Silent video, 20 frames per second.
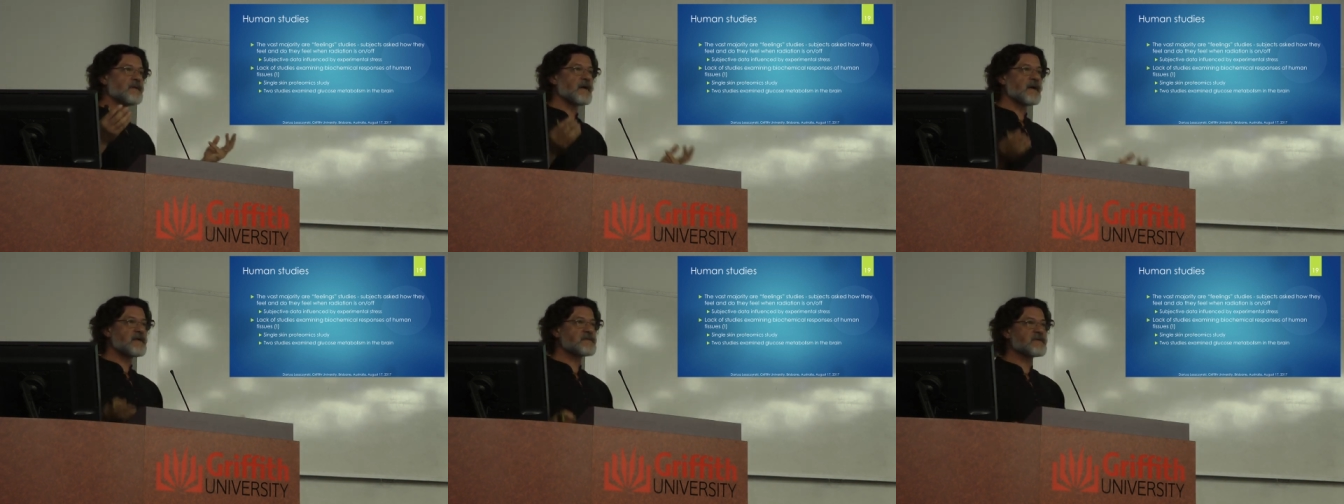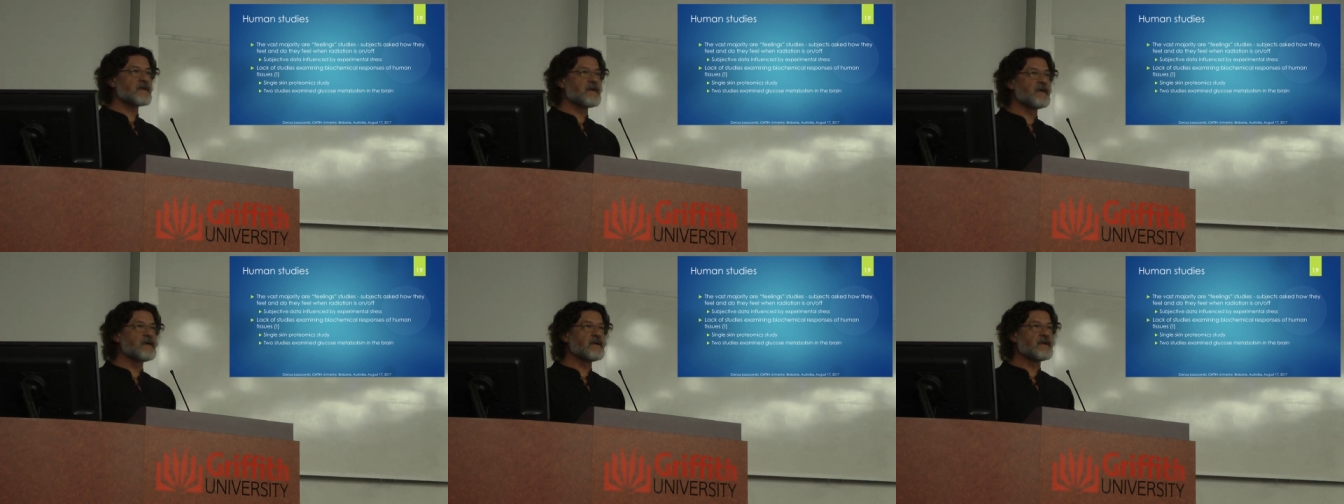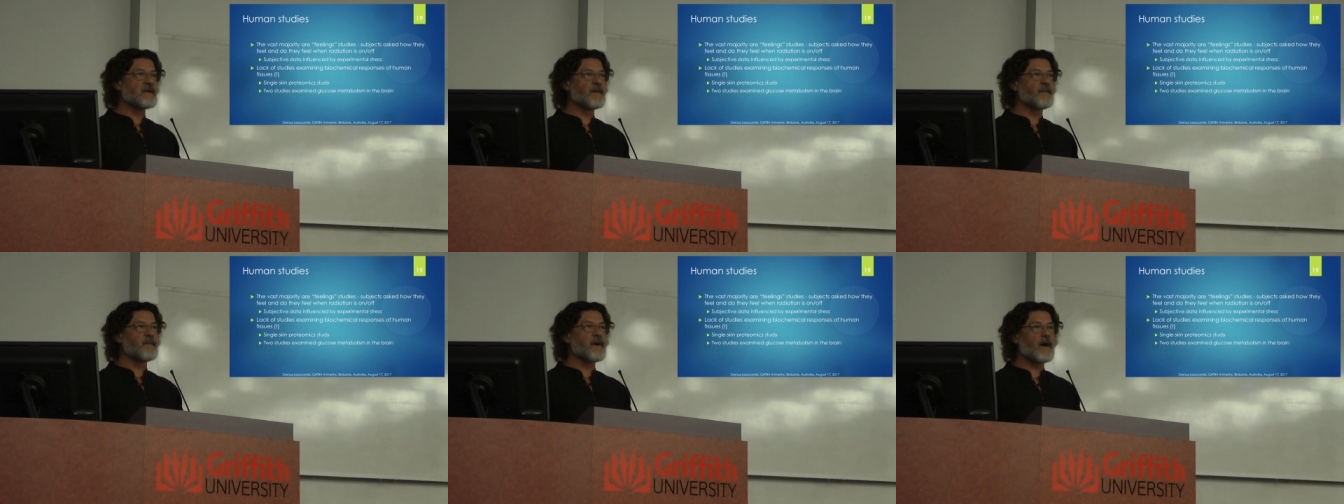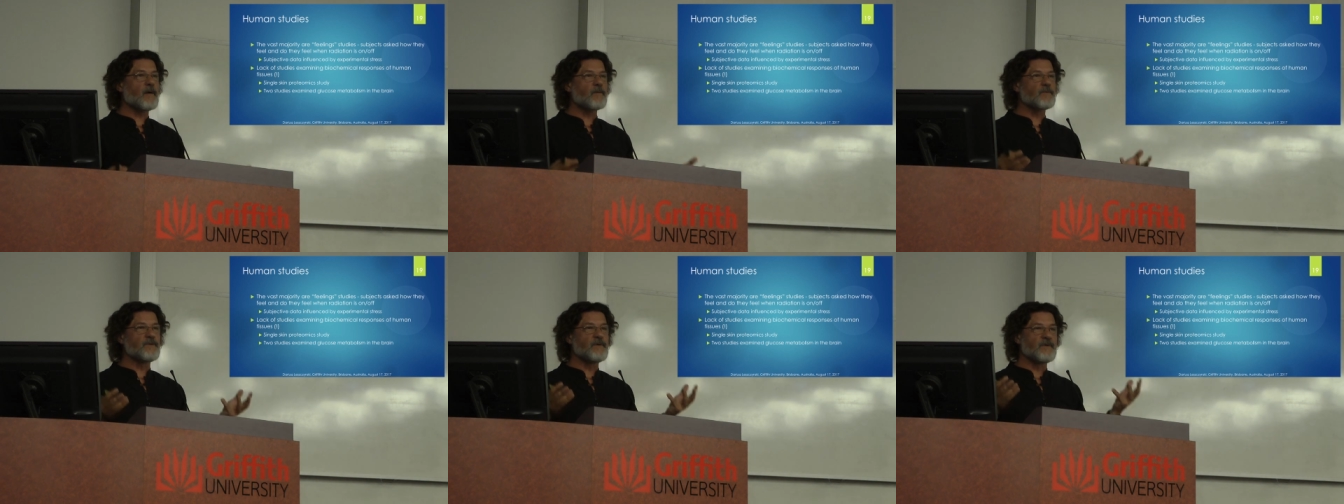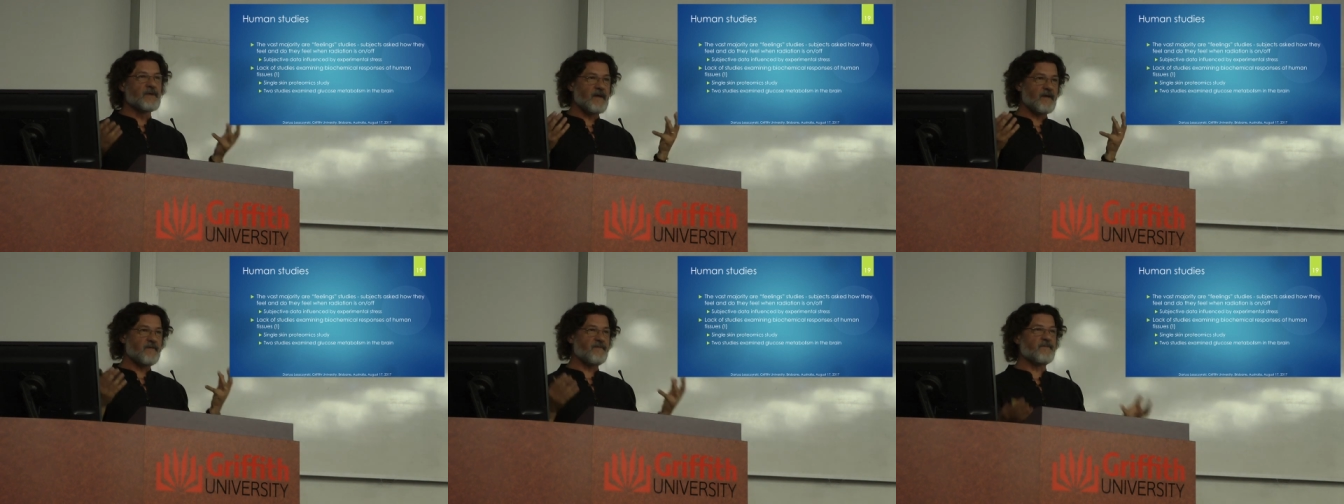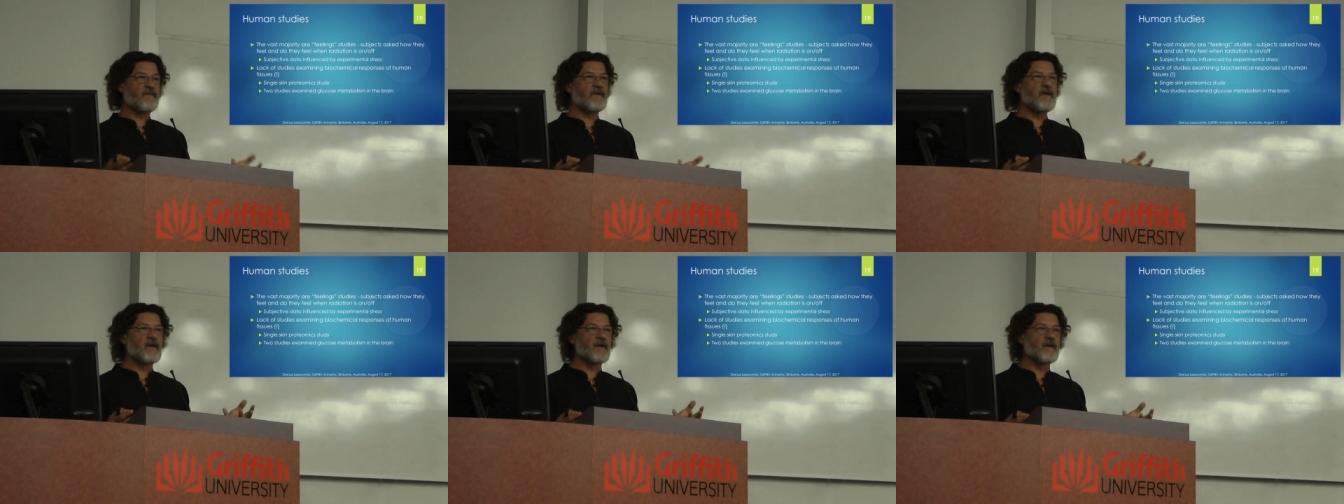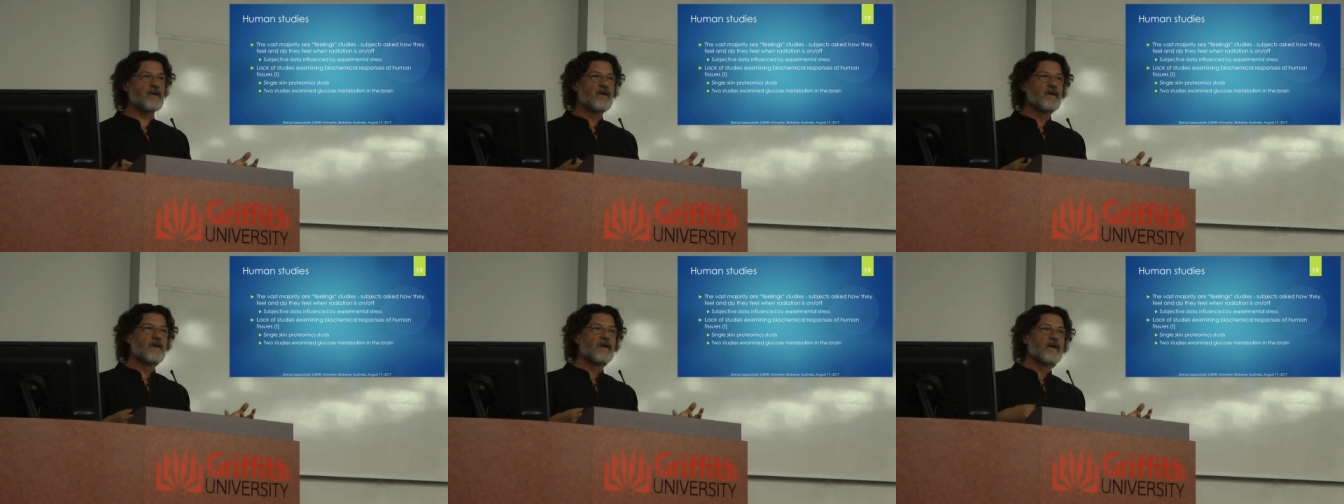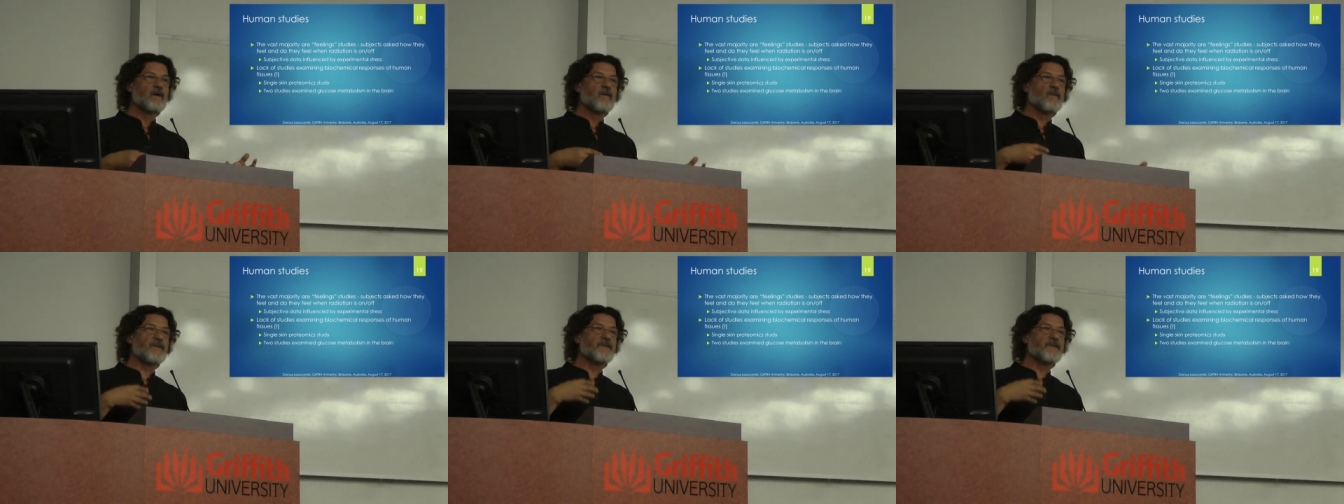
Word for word: and asking them how do they feel